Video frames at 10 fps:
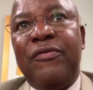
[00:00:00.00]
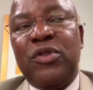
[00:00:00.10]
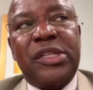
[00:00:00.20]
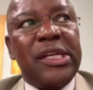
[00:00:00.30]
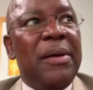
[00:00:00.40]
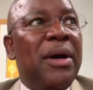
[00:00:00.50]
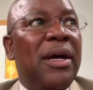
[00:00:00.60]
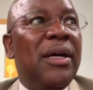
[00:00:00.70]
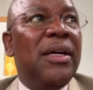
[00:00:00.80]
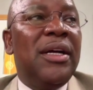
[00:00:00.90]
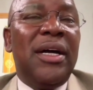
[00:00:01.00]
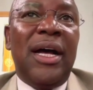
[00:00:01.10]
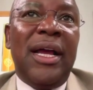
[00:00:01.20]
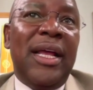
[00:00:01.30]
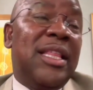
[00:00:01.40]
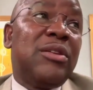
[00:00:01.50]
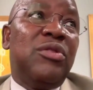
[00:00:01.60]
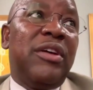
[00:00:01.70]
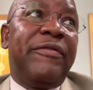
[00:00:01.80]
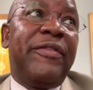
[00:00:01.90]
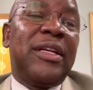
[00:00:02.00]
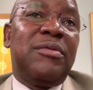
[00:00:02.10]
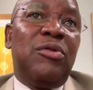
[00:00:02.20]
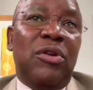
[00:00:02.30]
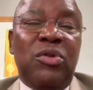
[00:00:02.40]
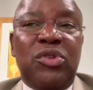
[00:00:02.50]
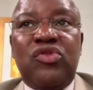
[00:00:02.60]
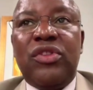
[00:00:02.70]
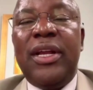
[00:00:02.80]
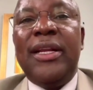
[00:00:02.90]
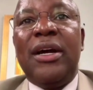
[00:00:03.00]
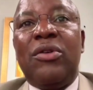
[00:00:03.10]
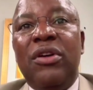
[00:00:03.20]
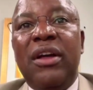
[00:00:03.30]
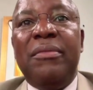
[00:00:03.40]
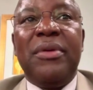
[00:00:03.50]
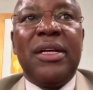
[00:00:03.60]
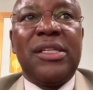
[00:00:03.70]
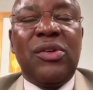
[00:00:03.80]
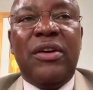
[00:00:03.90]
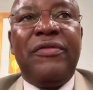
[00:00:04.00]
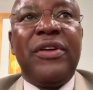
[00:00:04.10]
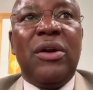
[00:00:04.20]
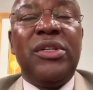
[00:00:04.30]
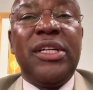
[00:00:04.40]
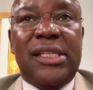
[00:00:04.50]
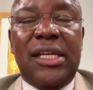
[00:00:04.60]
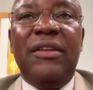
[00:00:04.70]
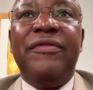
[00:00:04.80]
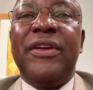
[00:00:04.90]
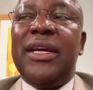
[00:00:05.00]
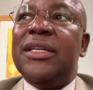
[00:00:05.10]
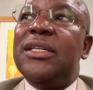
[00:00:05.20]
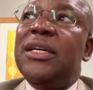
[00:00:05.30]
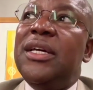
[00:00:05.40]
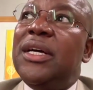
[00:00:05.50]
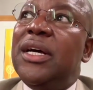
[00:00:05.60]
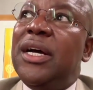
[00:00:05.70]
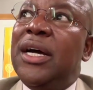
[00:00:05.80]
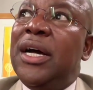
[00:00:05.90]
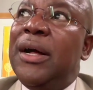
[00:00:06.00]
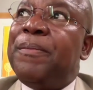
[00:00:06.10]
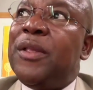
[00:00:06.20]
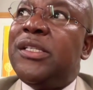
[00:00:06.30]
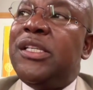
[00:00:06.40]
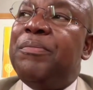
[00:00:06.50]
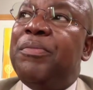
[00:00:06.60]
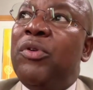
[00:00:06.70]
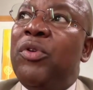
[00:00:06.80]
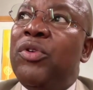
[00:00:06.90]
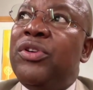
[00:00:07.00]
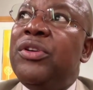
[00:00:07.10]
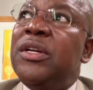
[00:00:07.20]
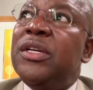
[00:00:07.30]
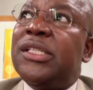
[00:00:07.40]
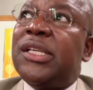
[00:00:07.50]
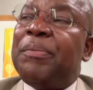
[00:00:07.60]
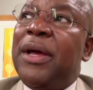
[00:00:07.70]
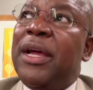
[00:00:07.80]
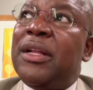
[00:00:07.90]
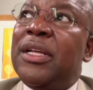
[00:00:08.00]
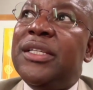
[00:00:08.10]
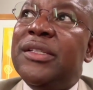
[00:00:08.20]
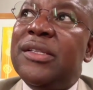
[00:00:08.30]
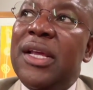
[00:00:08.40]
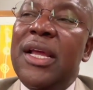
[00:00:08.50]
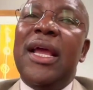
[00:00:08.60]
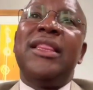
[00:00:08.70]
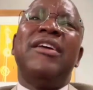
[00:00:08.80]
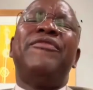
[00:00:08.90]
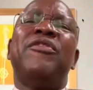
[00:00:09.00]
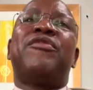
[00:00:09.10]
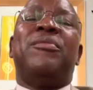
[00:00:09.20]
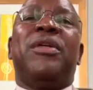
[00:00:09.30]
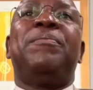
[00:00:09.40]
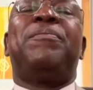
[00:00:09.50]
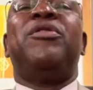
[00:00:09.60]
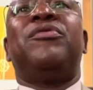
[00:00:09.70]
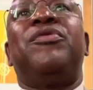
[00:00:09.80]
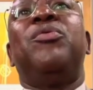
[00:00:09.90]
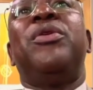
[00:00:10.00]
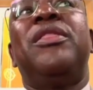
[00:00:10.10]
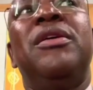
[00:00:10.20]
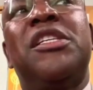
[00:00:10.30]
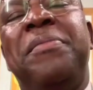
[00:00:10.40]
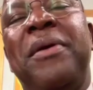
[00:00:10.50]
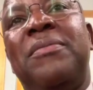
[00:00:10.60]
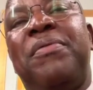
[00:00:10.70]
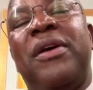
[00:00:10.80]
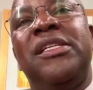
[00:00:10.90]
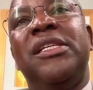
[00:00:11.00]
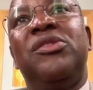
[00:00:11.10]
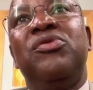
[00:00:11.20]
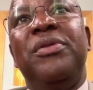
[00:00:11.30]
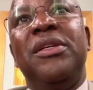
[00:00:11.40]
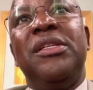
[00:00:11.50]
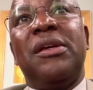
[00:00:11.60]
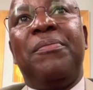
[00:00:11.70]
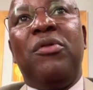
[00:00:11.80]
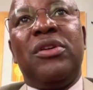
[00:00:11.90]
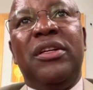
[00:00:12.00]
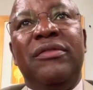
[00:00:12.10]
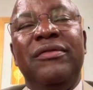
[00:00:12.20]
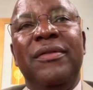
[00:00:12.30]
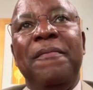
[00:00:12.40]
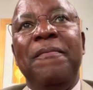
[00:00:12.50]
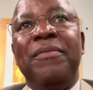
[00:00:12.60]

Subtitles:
for summer. And that could affect Australia, Colombia, South Africa, which are significant seaborne supply regions. And therefore, from that point of view, we expect prices to be supportive.